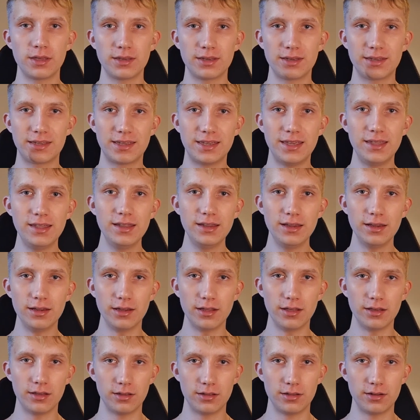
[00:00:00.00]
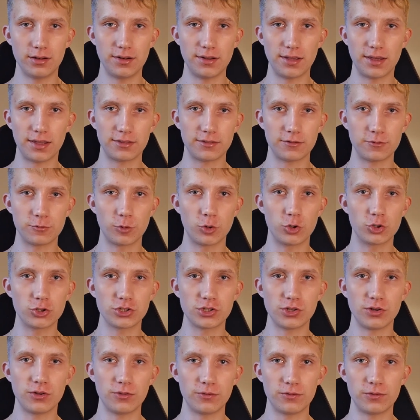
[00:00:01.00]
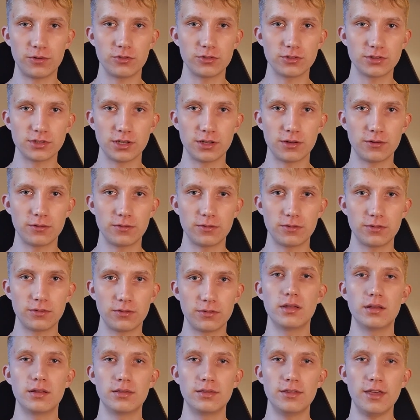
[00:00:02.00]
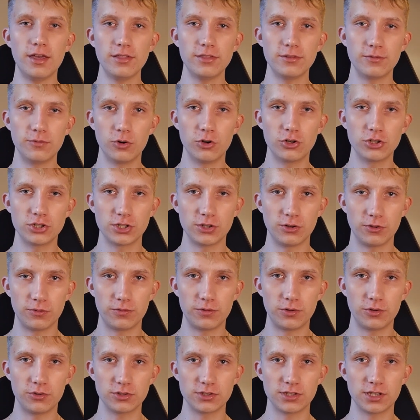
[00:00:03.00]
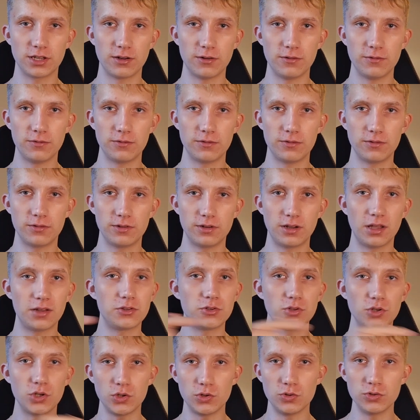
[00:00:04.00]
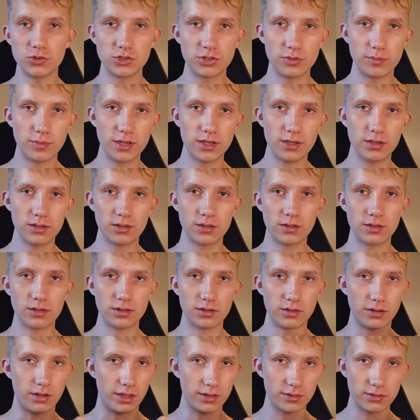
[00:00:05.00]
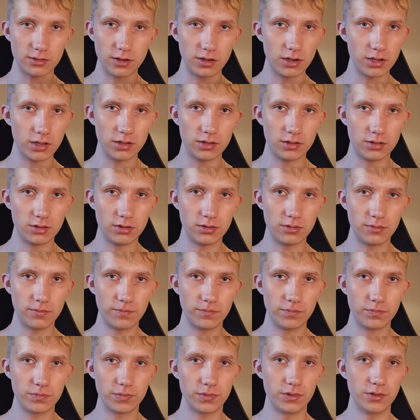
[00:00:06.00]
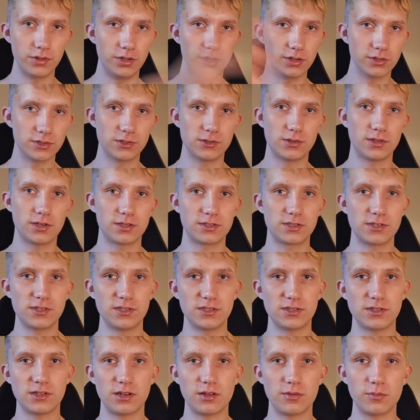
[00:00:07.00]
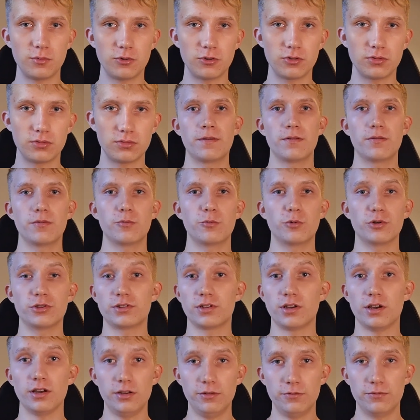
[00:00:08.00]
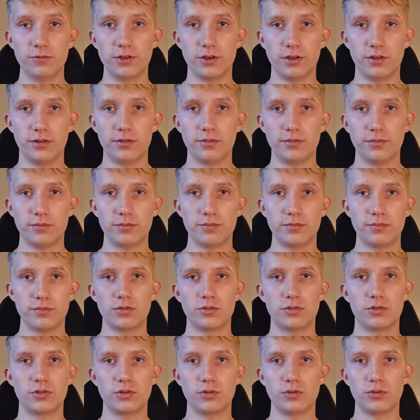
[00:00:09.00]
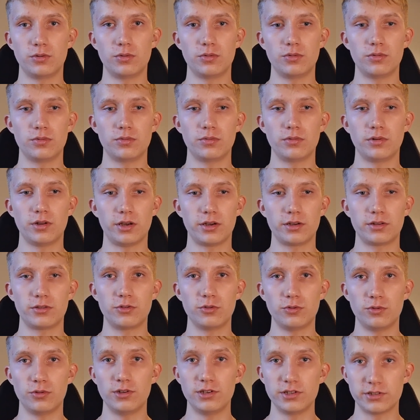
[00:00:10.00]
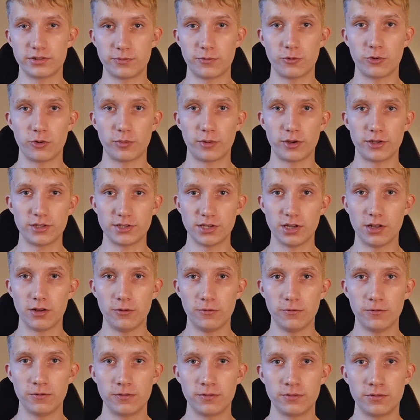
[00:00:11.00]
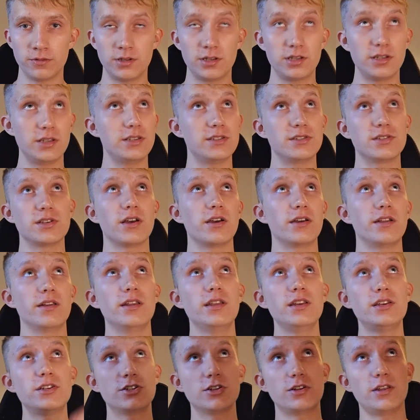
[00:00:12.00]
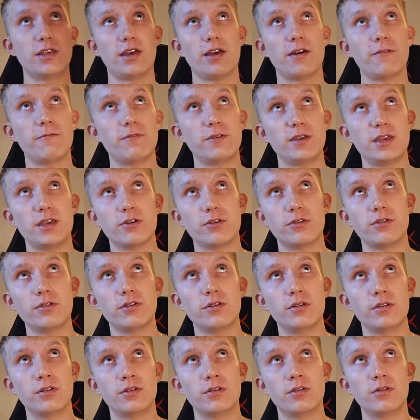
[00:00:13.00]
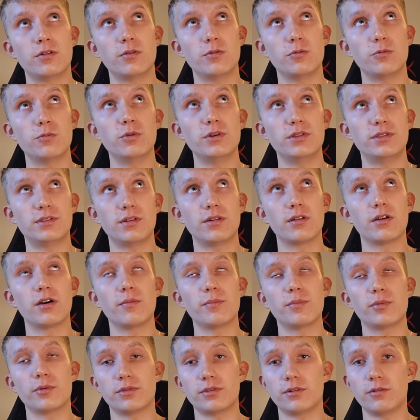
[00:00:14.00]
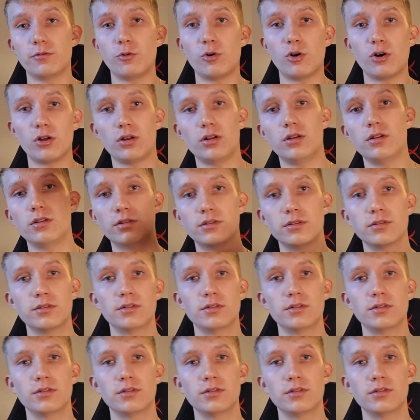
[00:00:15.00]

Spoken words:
Kill that version of yourself. That version of yourself that you used to be, that guy, doesn't exist anymore. What I've done to do this for myself is I literally have here written up on the wall,